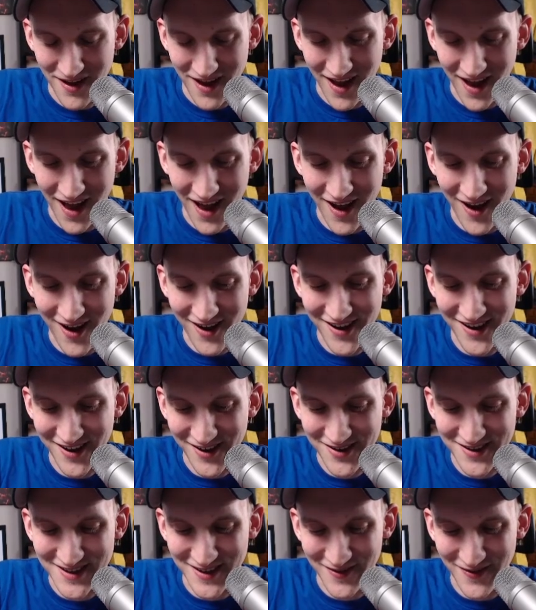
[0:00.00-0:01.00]
I
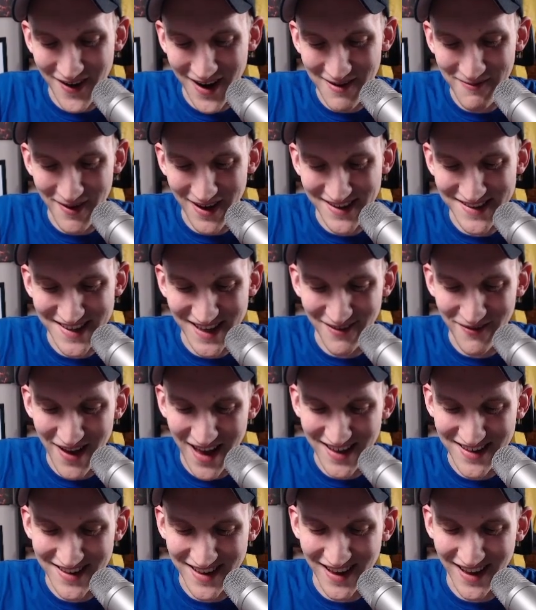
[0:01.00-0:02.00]
used to find myself
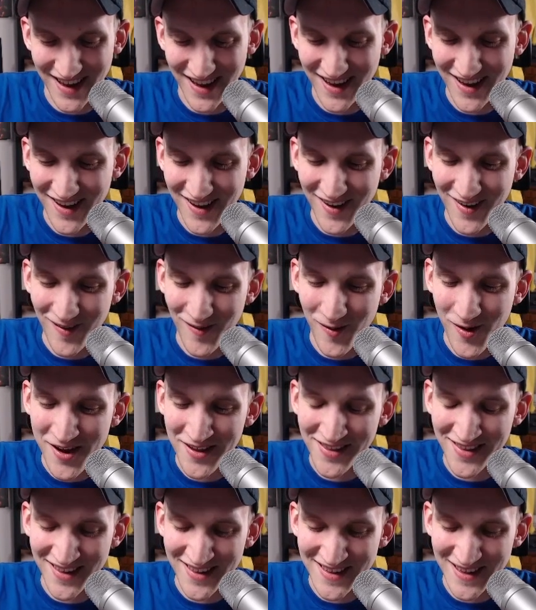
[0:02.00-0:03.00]
asking,
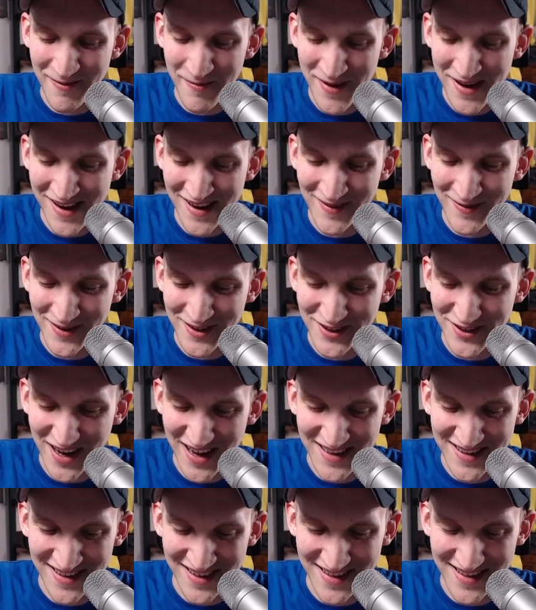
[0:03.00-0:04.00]
what does he mean when
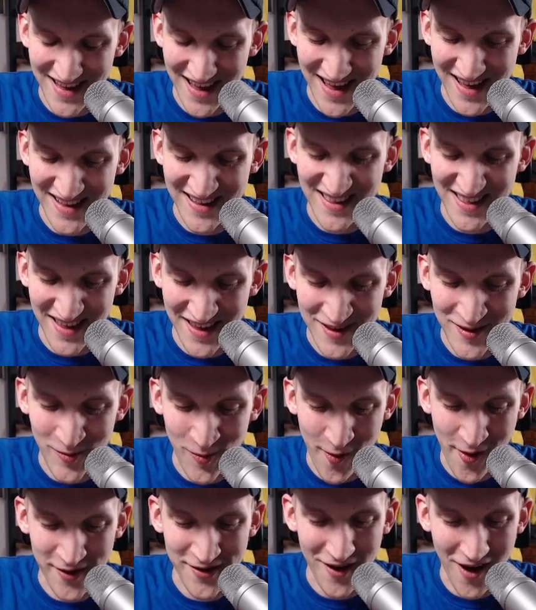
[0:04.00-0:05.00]
Jason says this
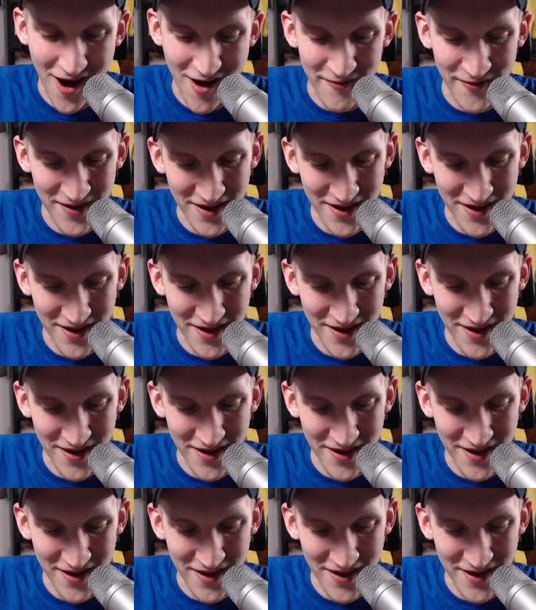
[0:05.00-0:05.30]
works often